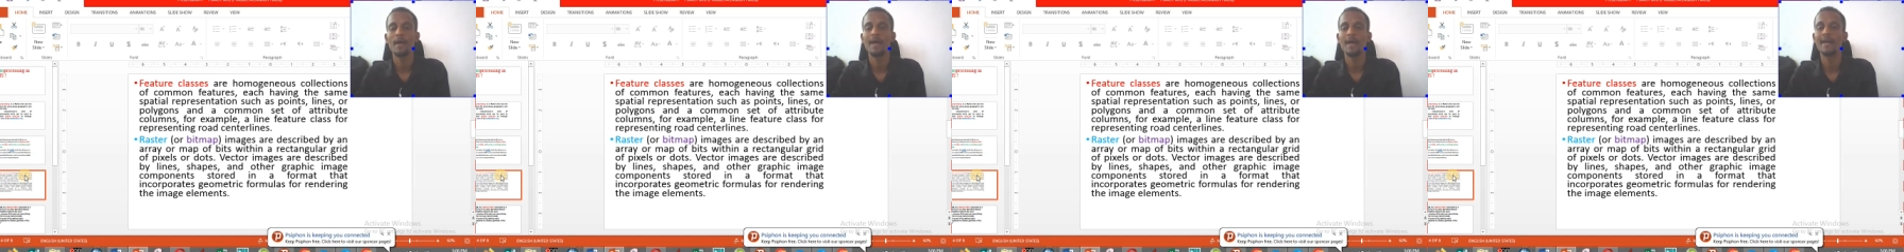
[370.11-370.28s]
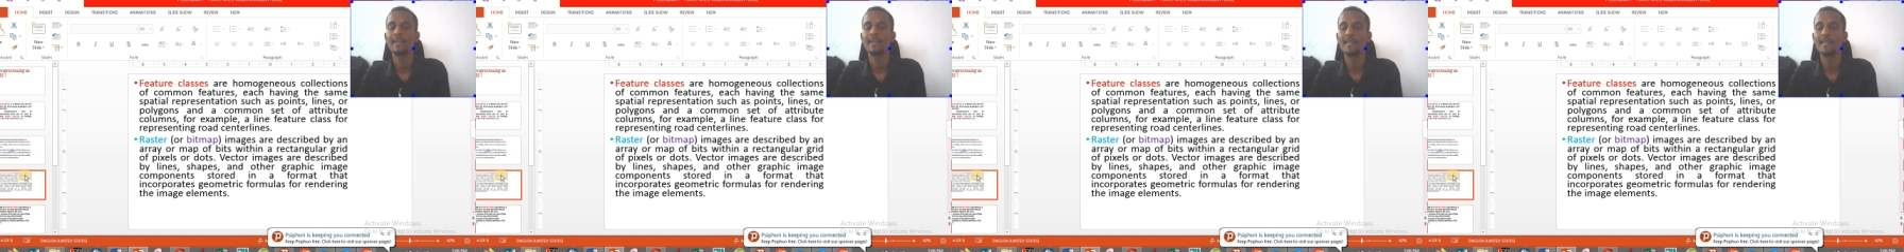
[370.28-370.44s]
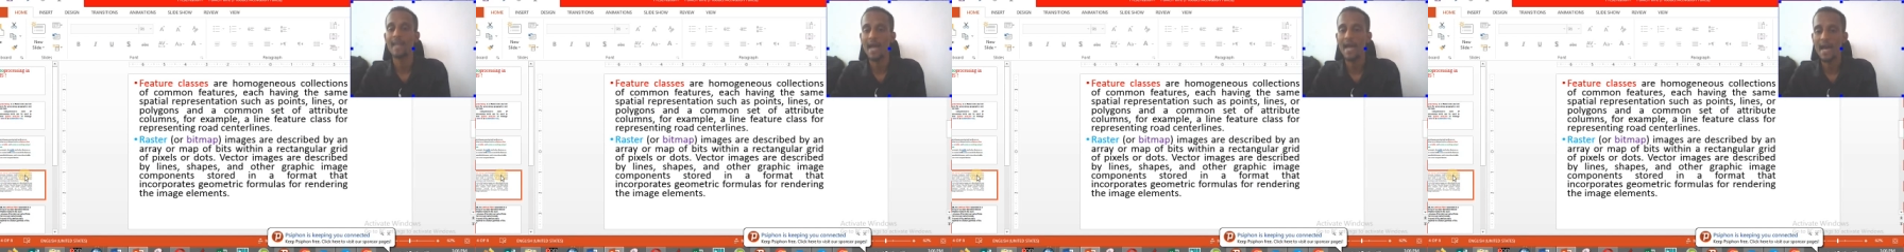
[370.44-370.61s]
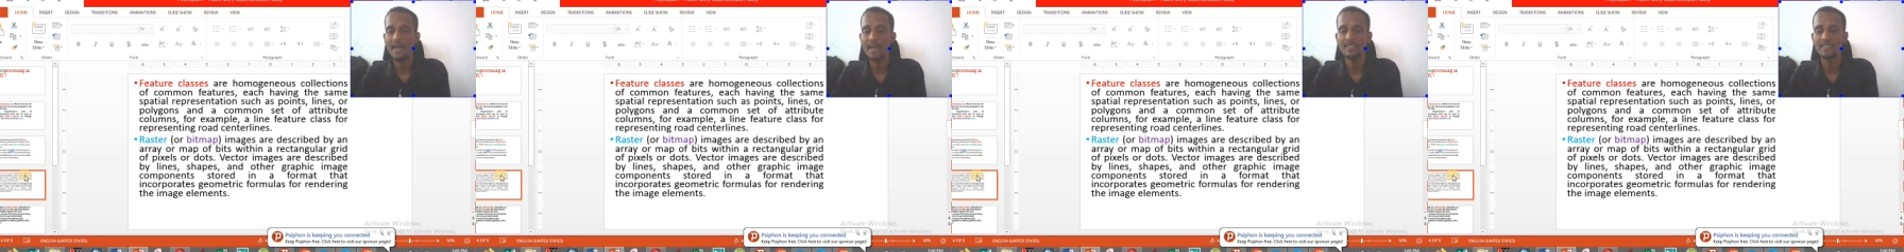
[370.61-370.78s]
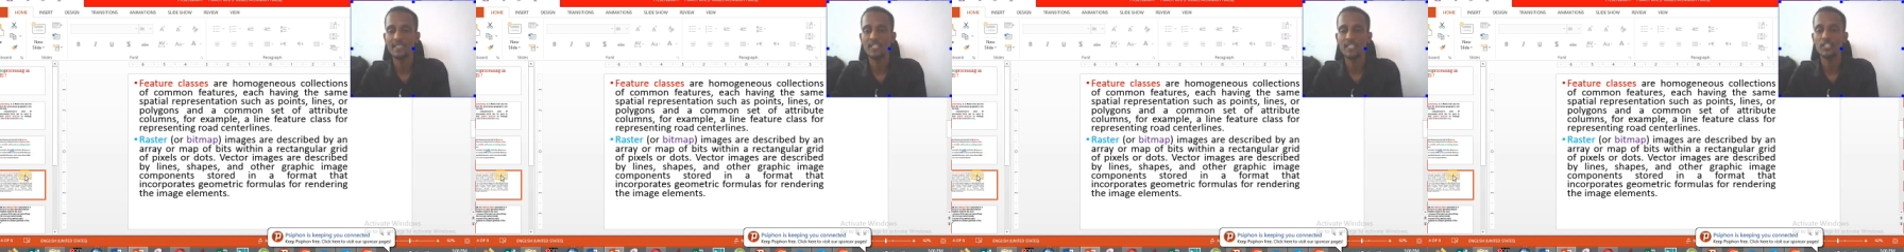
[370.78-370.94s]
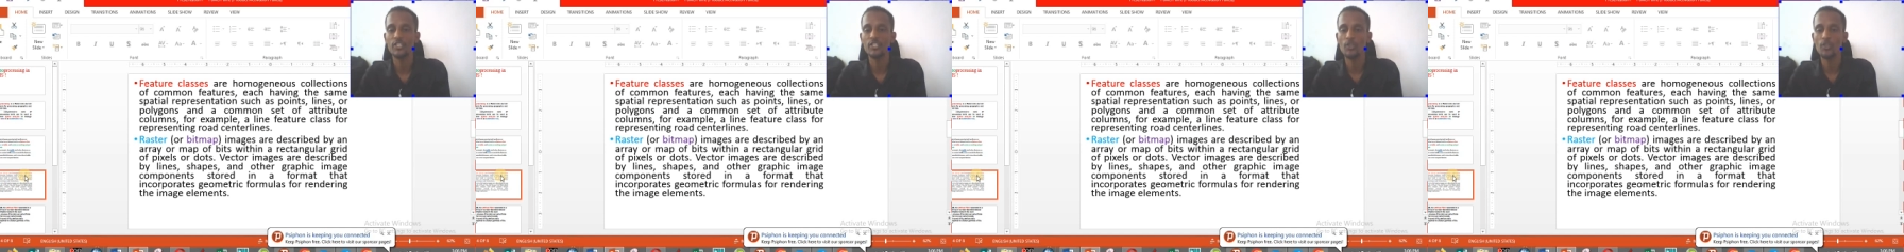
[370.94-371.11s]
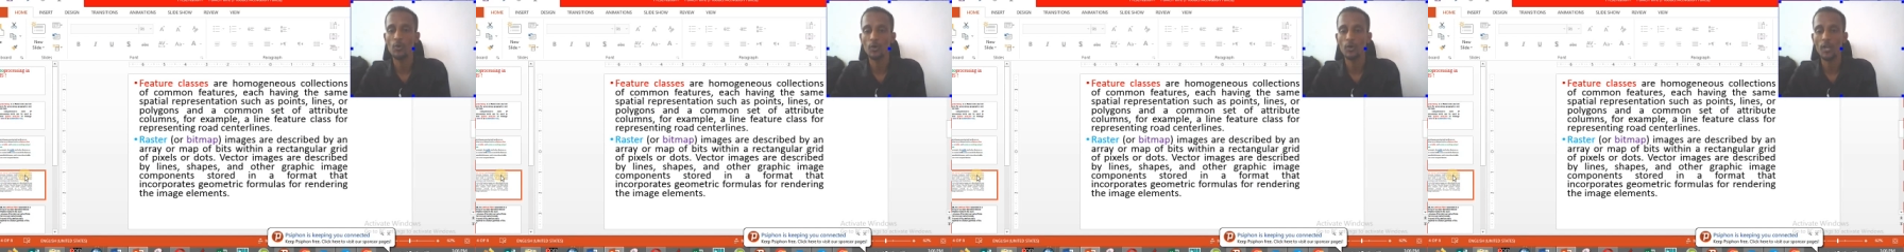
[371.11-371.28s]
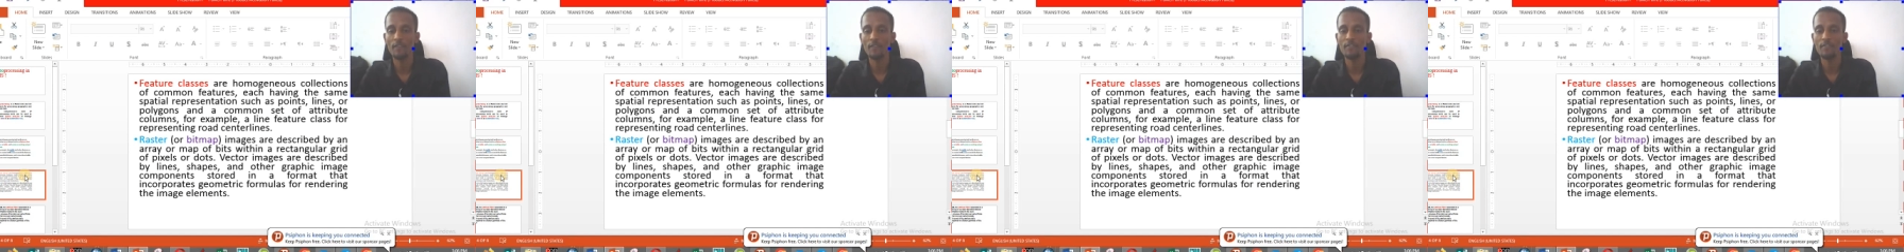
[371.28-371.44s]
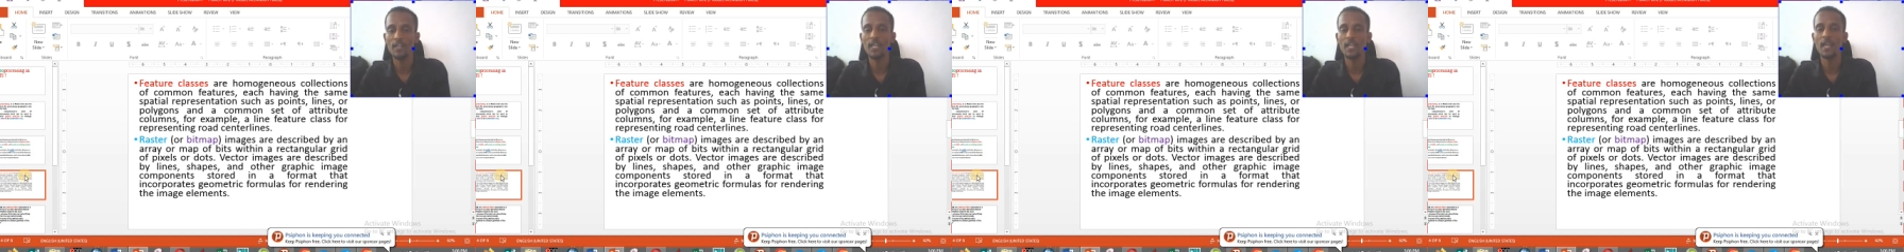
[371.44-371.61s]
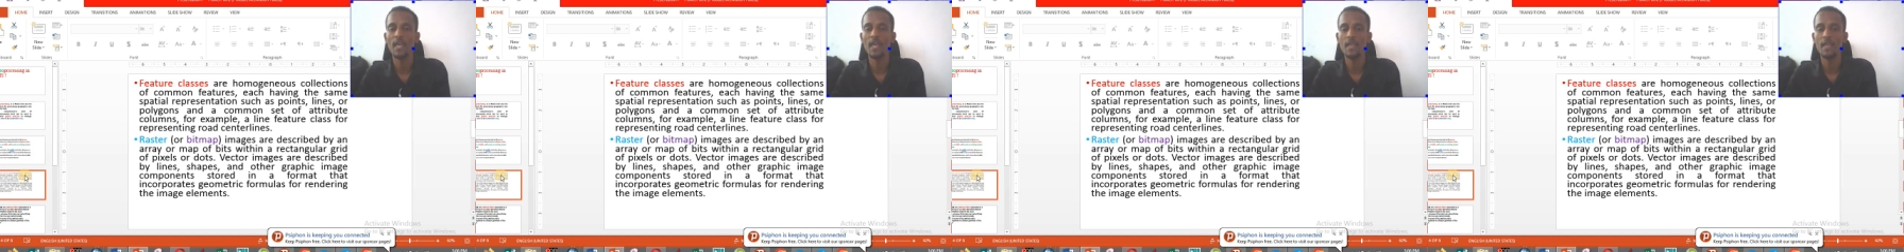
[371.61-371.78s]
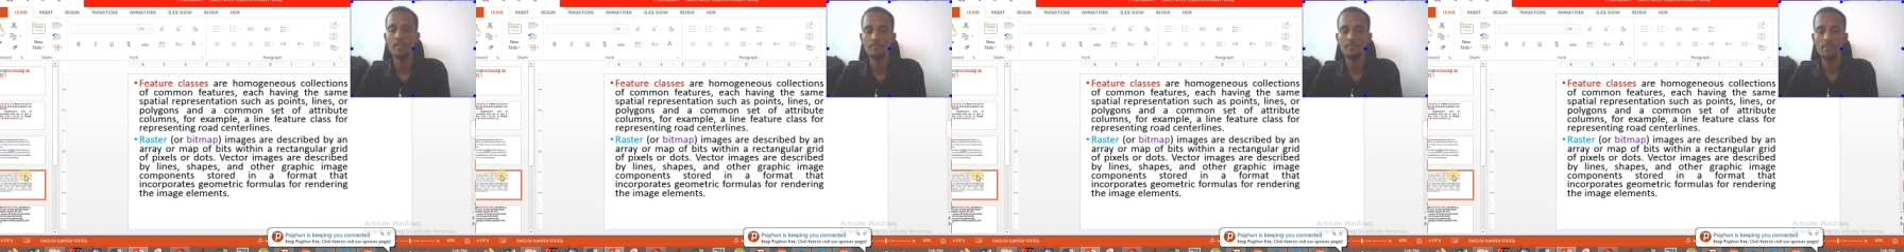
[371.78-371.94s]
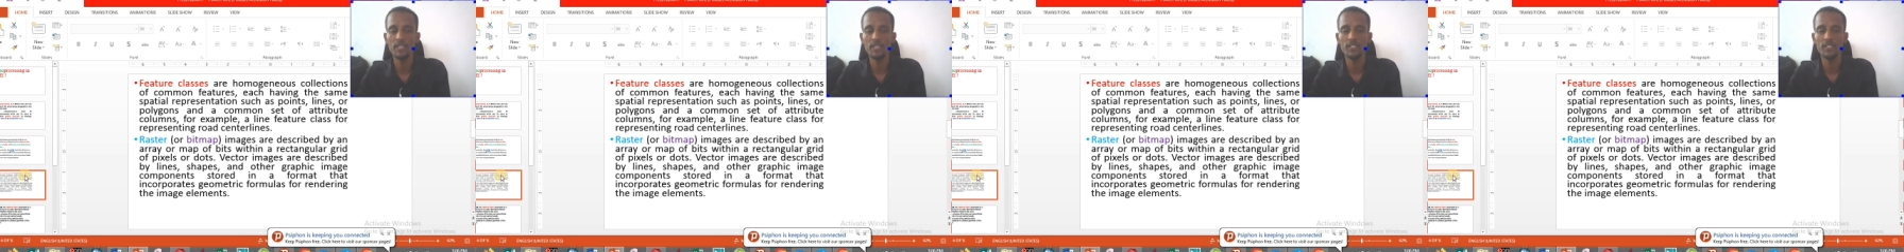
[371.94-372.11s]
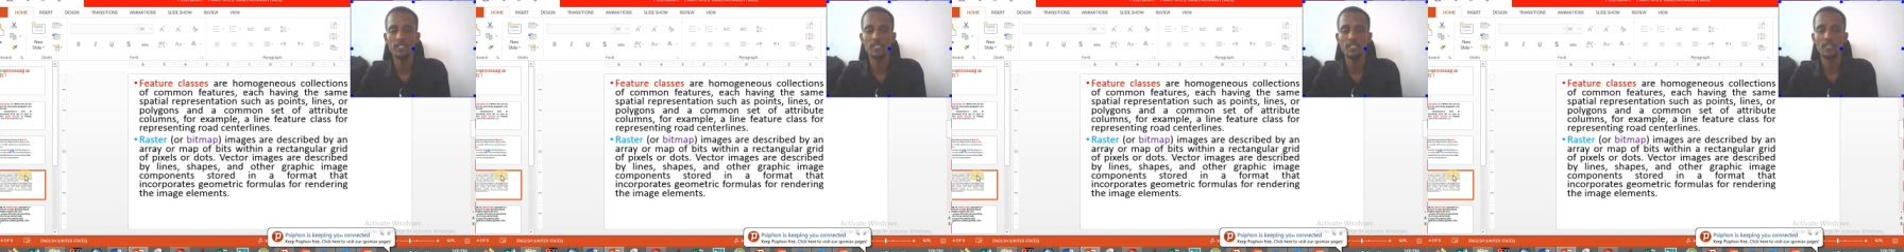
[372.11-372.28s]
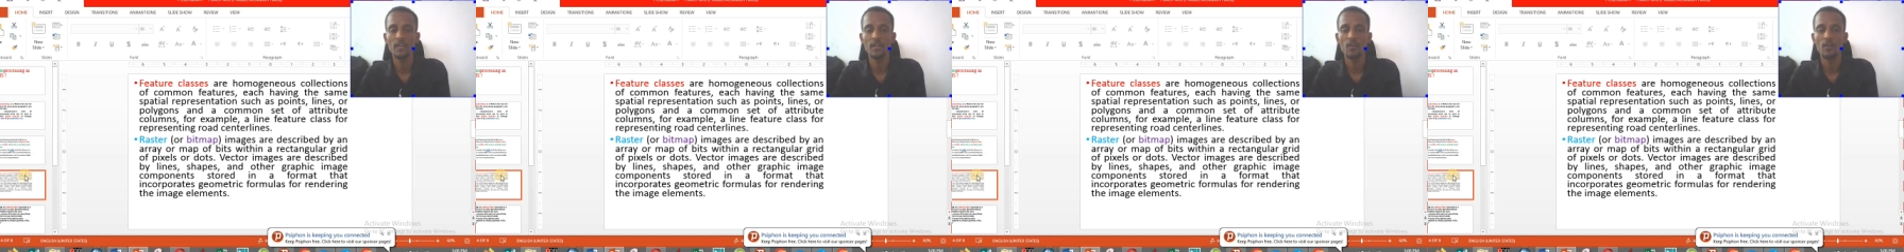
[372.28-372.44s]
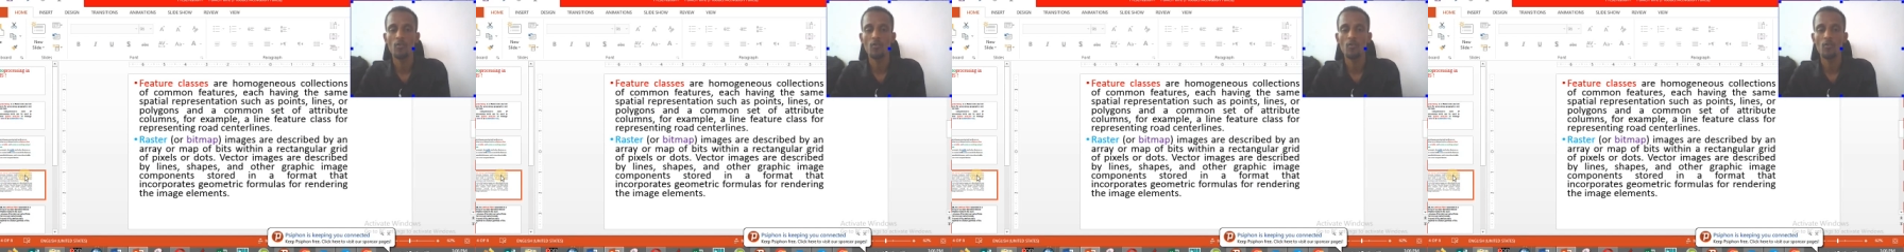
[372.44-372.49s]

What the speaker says: and other geographic image